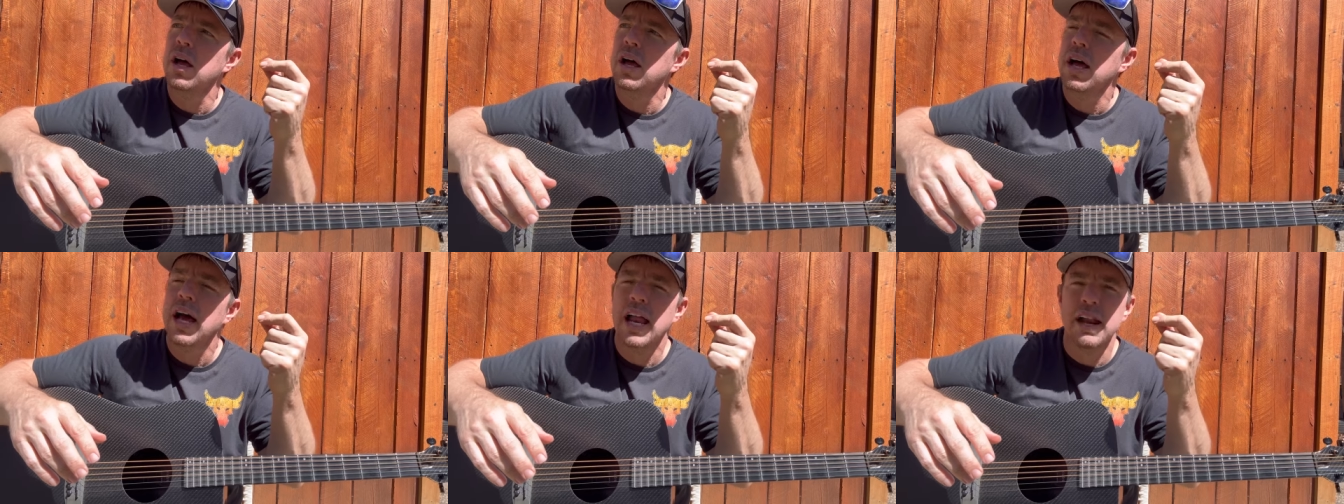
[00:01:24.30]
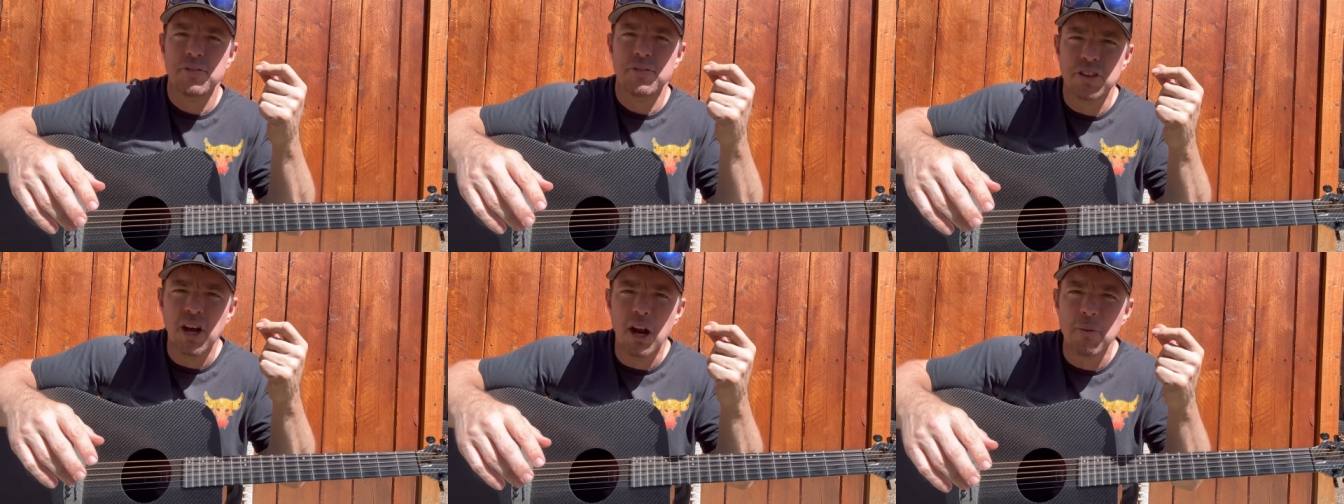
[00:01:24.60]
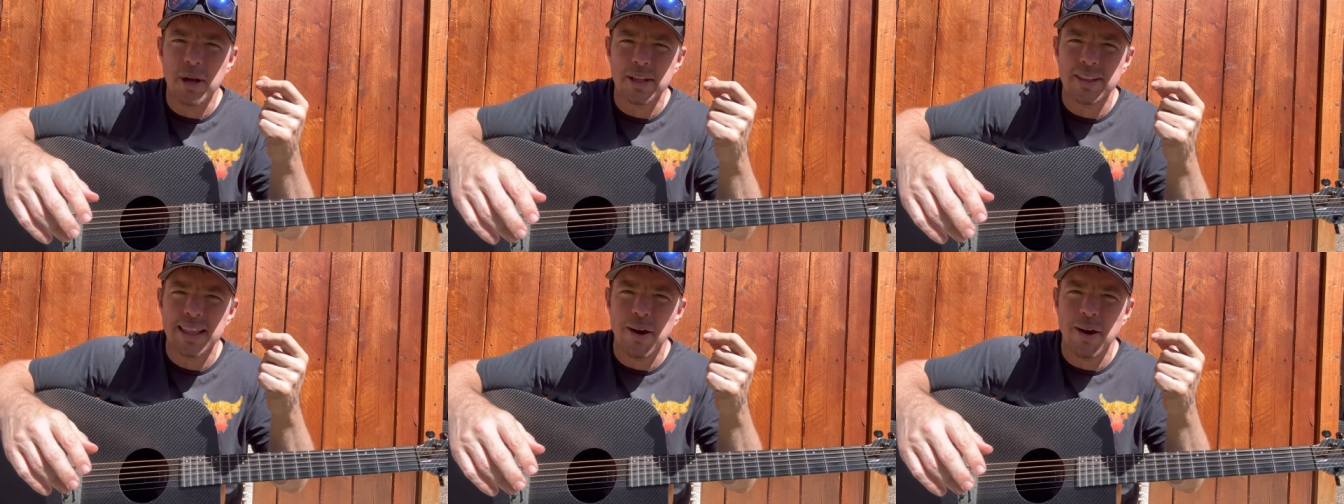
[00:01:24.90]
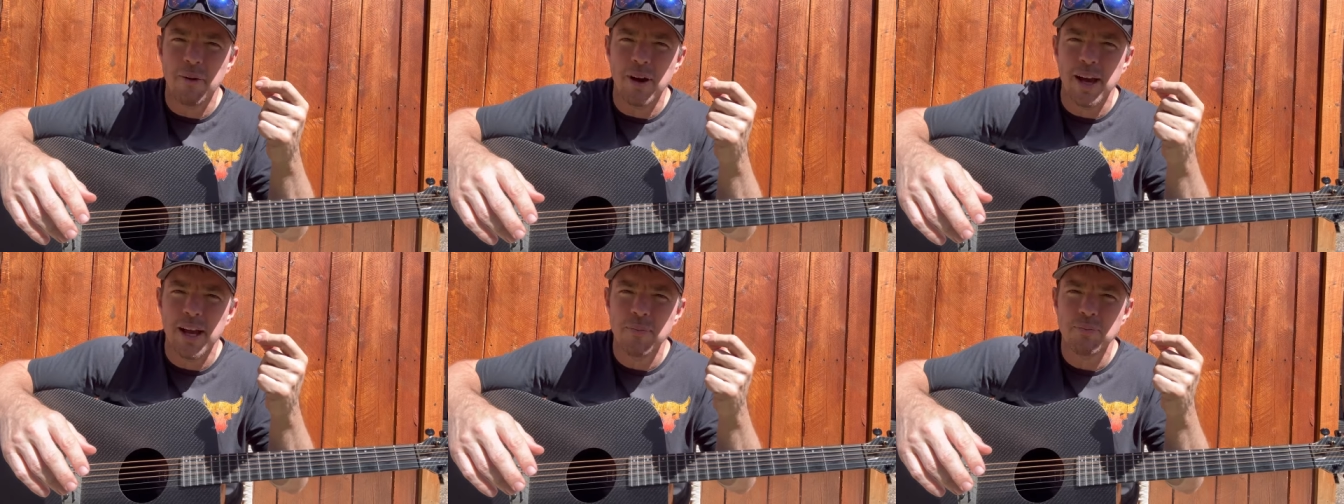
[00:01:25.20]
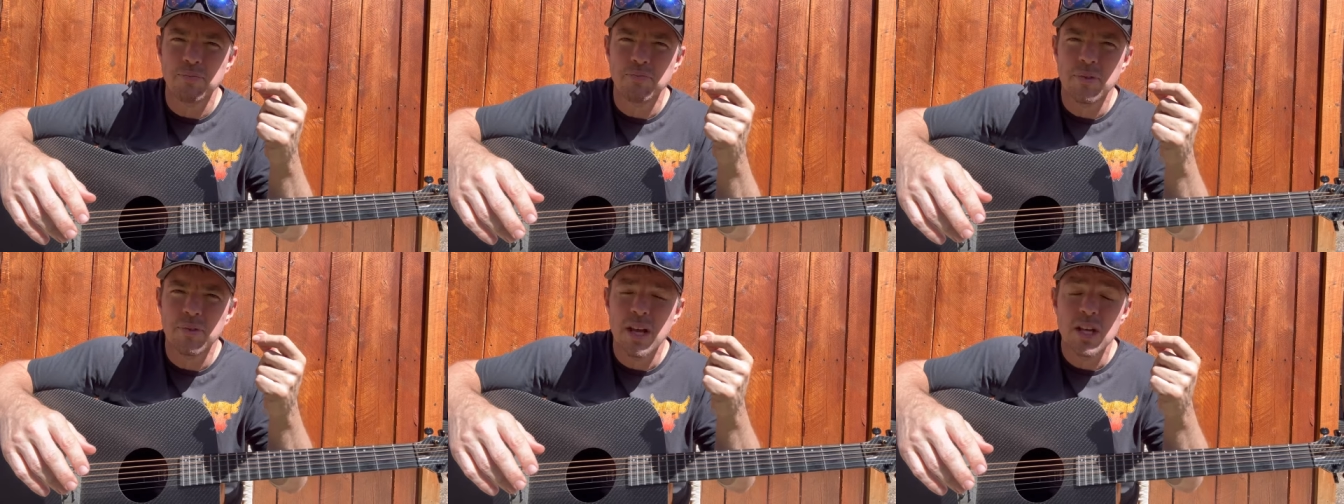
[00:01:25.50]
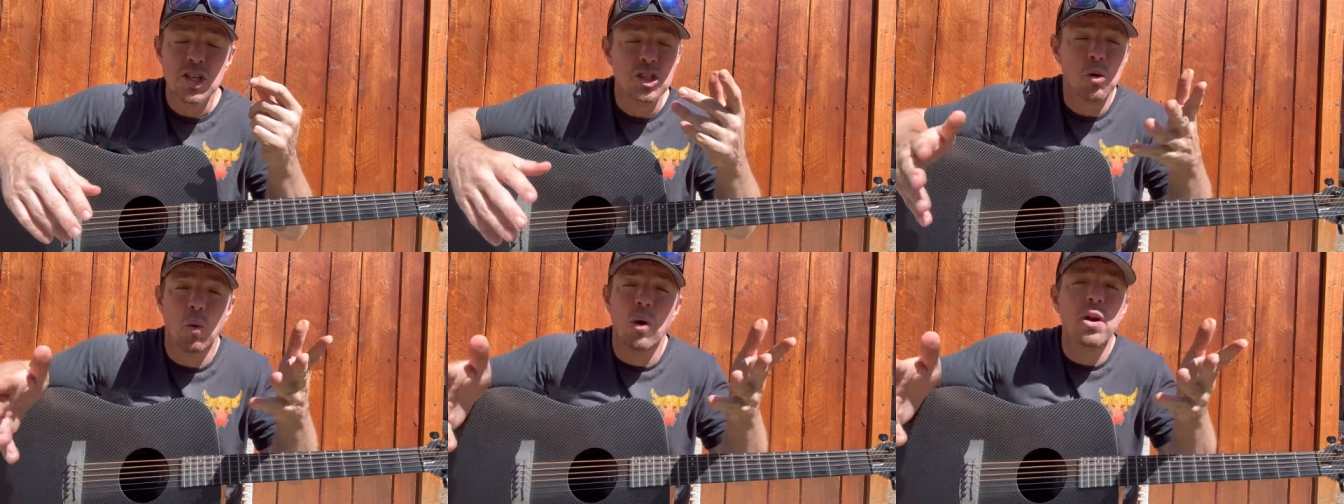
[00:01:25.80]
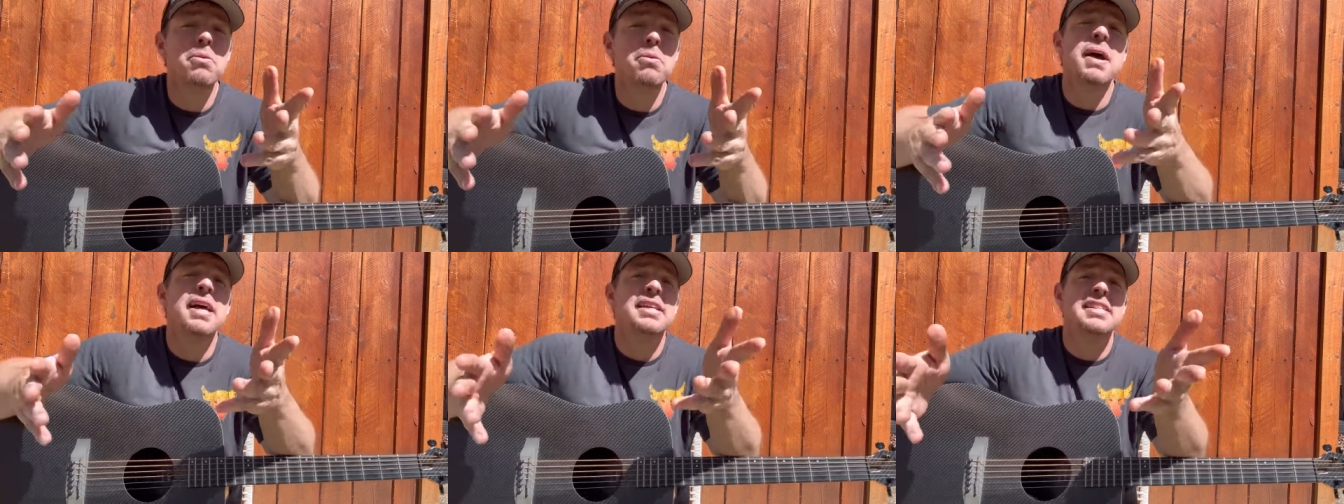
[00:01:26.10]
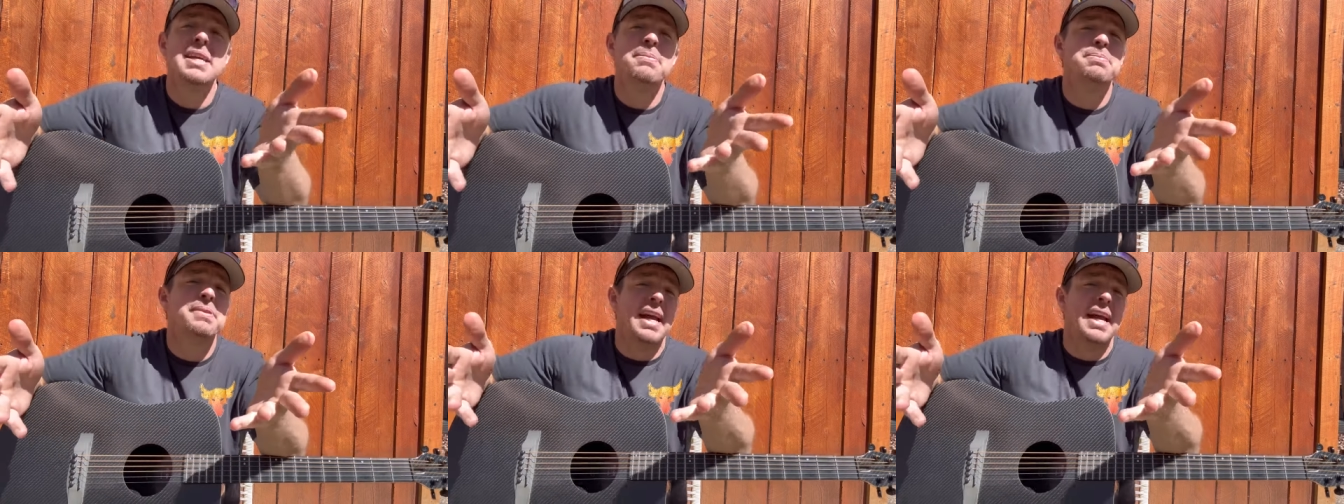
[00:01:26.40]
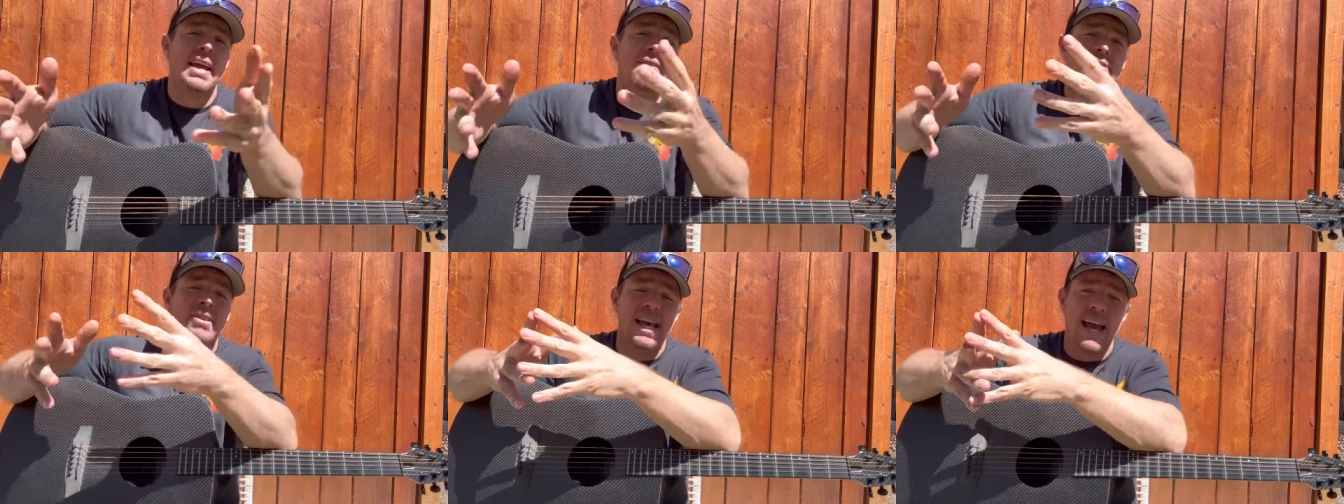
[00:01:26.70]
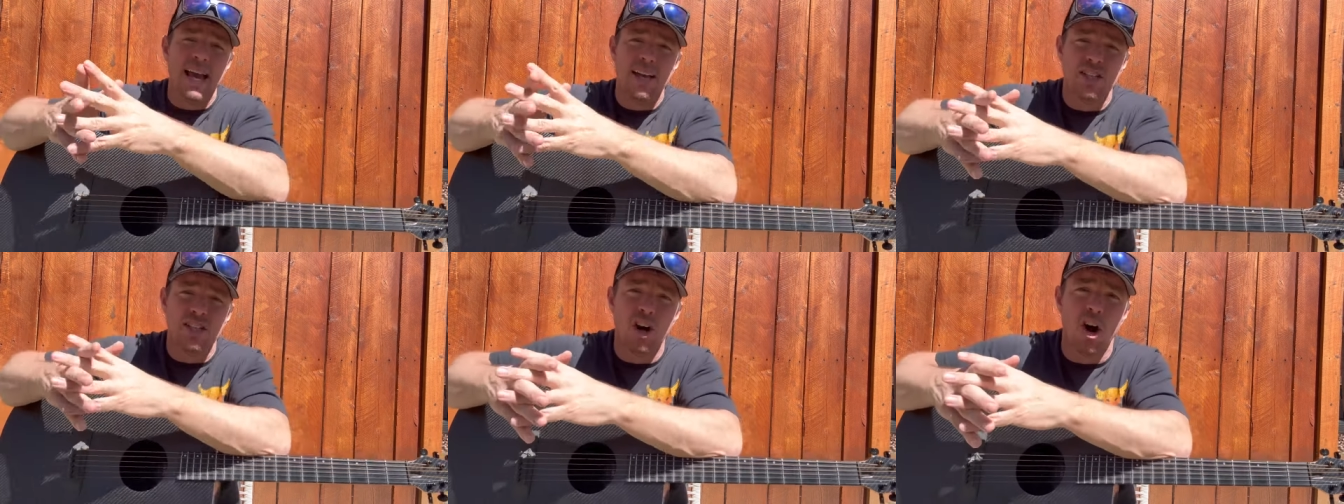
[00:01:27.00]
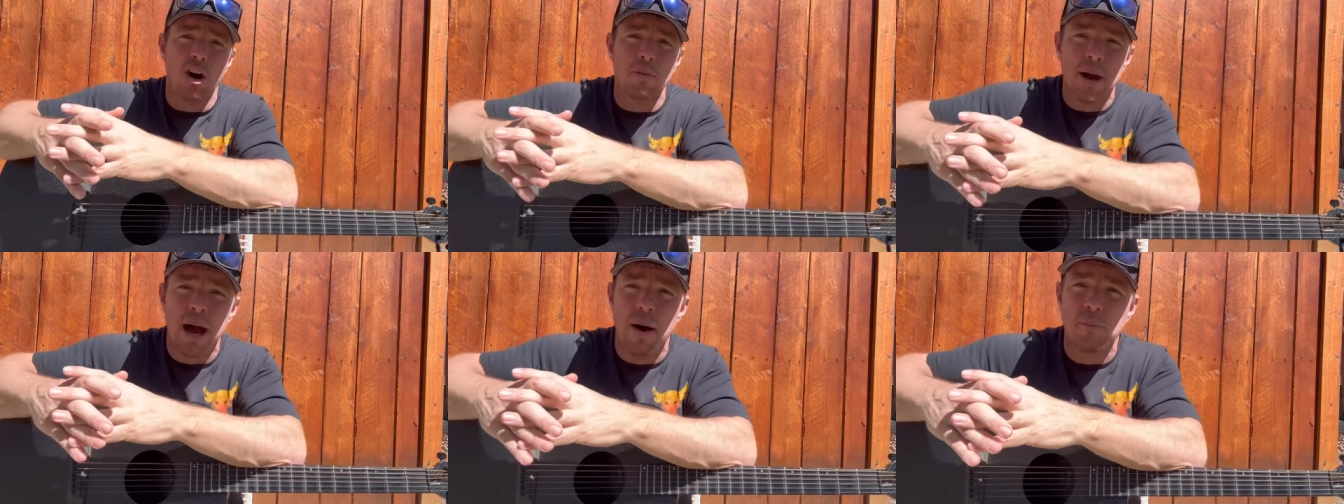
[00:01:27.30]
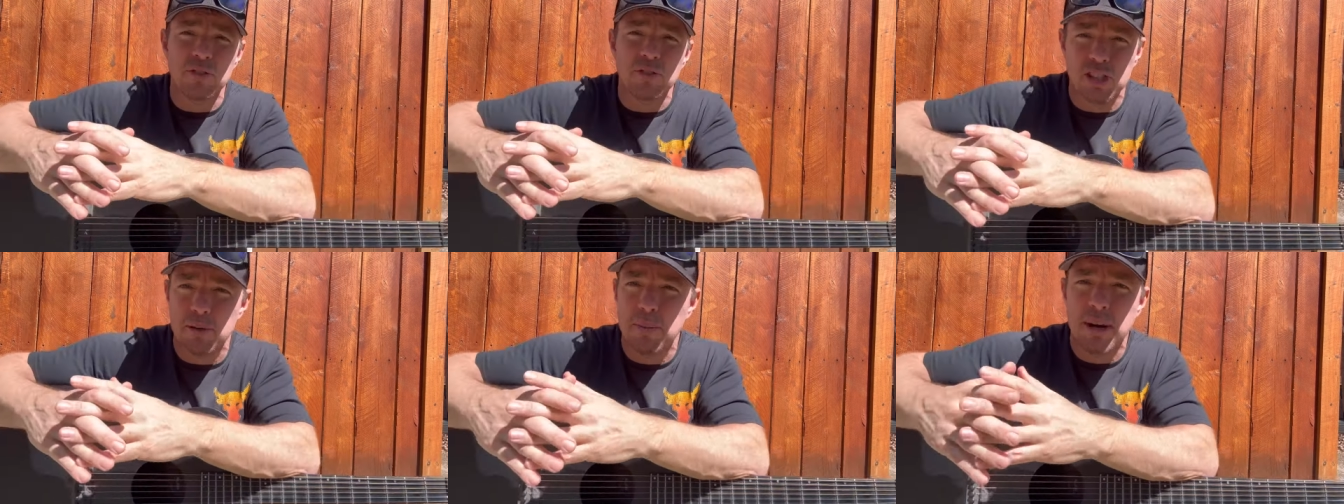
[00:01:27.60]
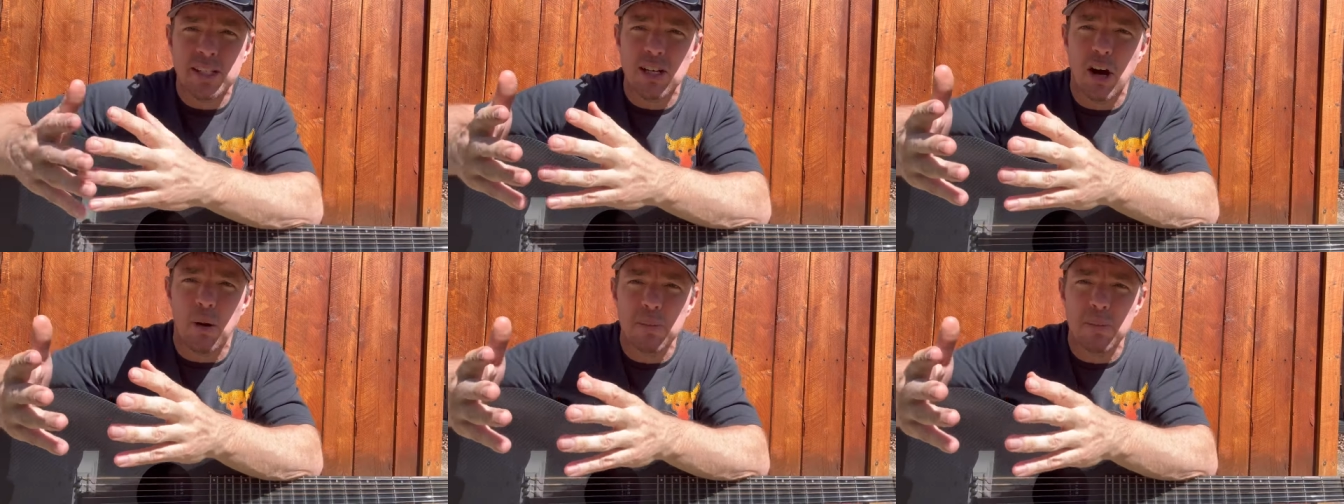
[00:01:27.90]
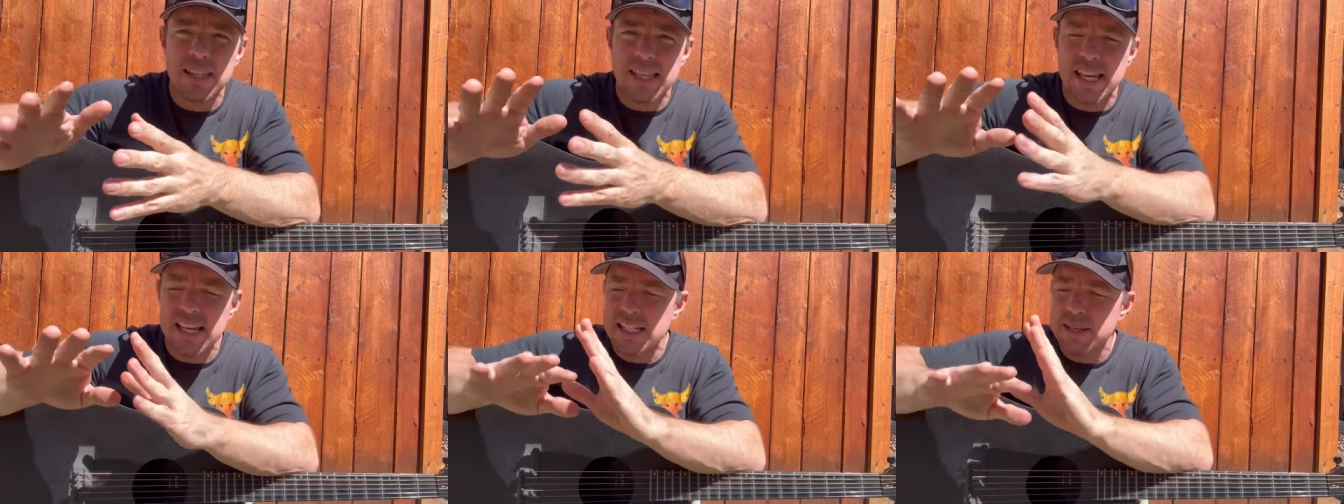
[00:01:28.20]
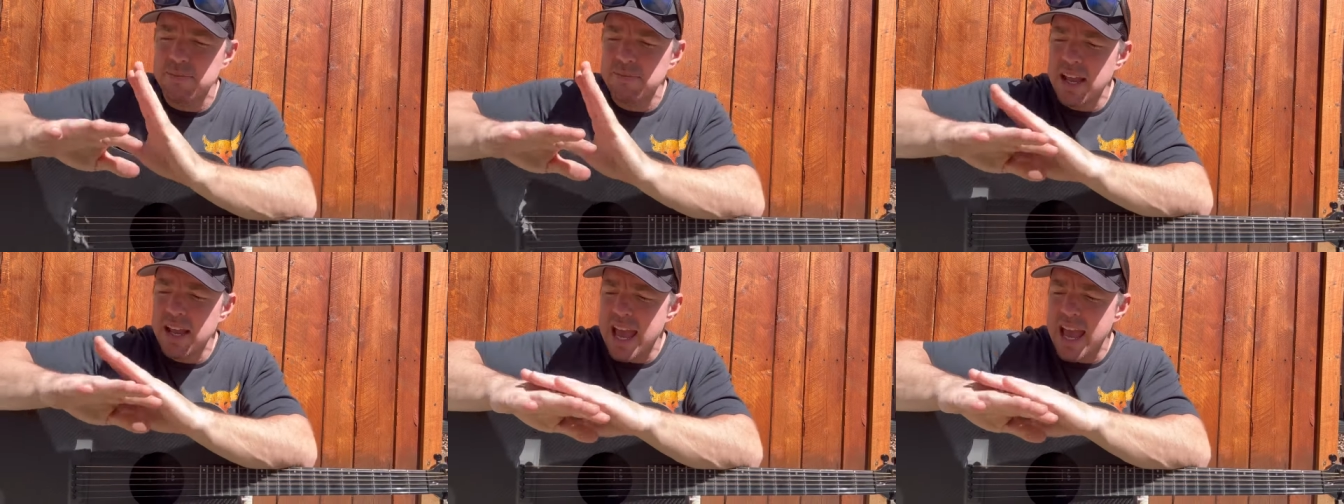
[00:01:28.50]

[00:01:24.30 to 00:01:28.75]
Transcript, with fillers: I never thought about that way. So one of the best tips I give in that is talking about, somebody taught me this,